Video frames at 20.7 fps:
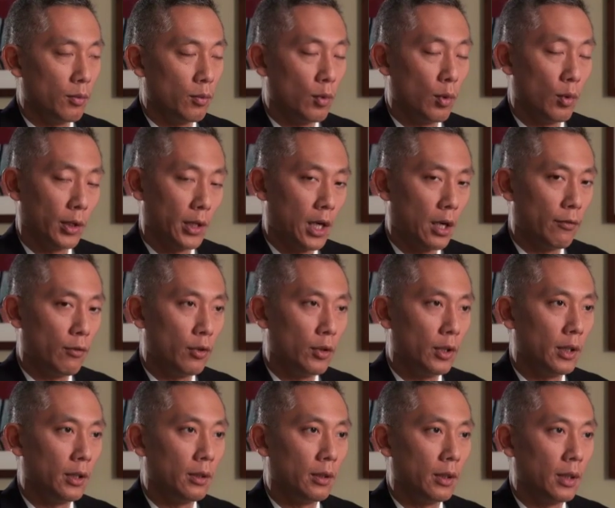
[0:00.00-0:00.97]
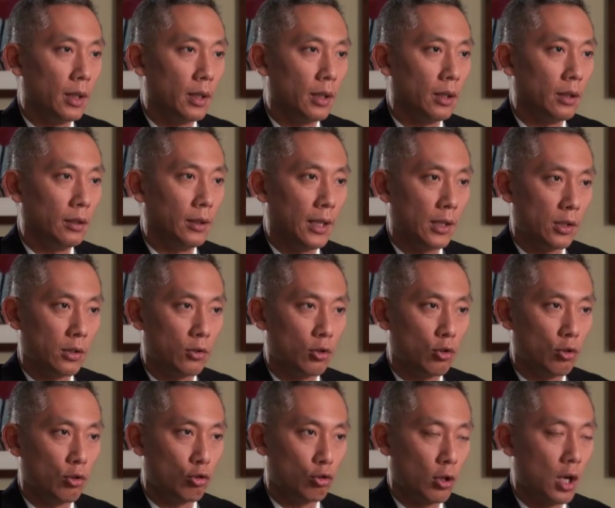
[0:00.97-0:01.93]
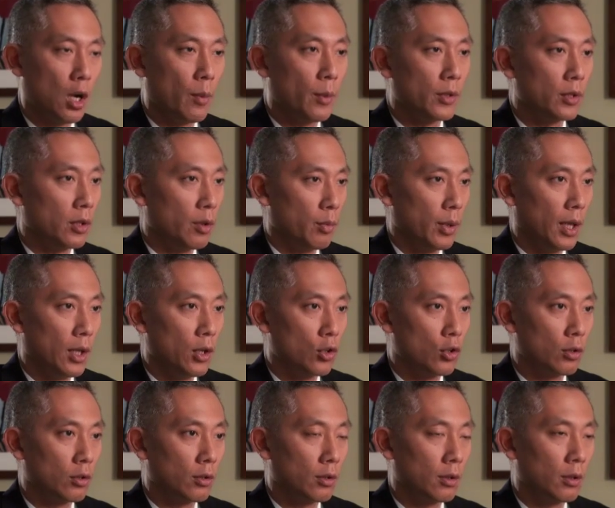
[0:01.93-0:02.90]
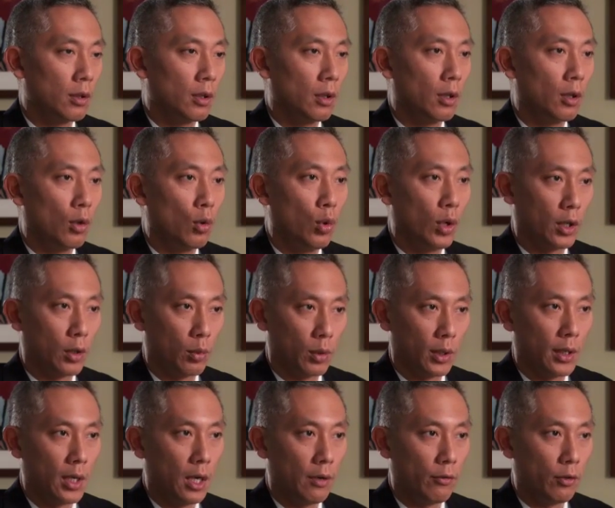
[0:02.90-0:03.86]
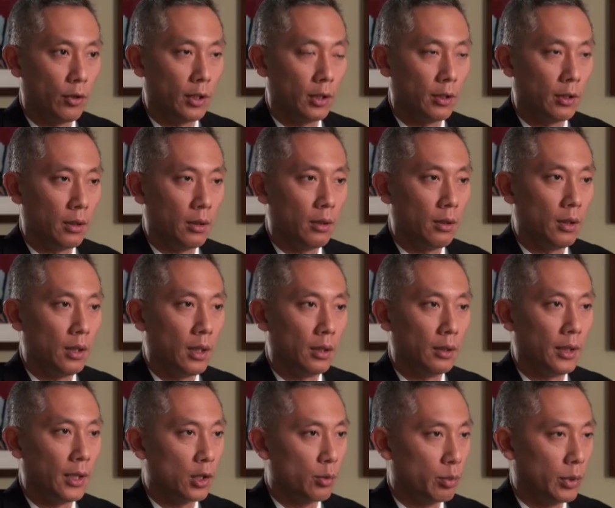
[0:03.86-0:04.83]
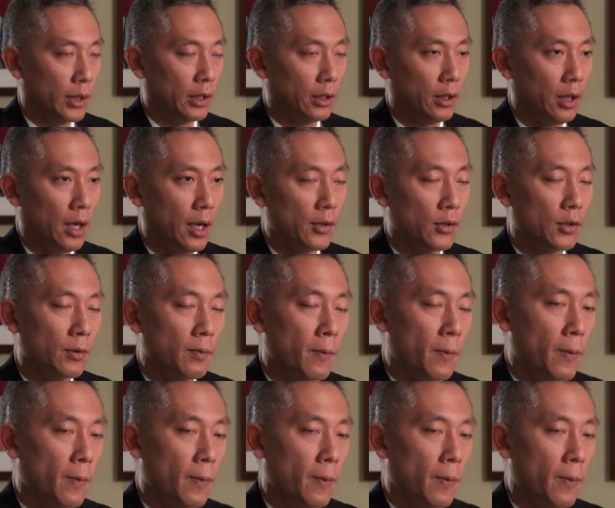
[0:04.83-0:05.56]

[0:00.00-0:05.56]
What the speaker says: recovery, less trauma to the patient, quicker recovery, less blood loss.